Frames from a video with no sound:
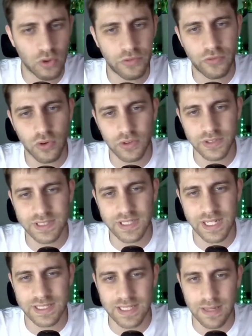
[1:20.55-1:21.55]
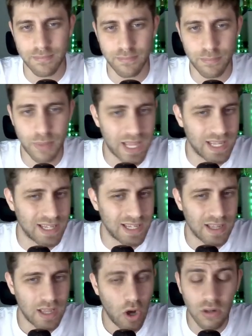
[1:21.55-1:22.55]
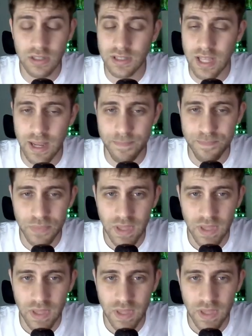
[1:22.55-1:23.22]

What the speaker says: of course, as I'm playing all the time.